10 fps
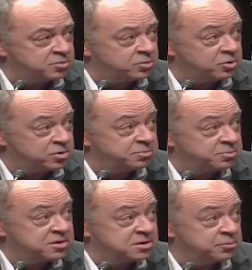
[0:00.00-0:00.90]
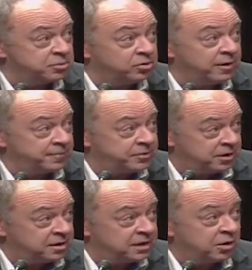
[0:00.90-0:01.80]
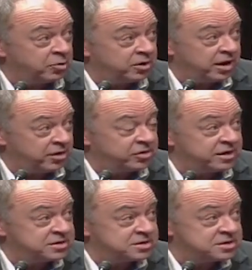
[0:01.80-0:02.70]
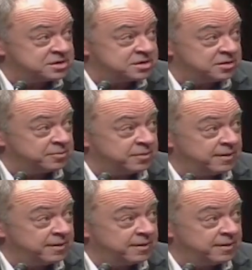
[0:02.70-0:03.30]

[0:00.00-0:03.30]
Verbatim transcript: responsible in our healthcare system,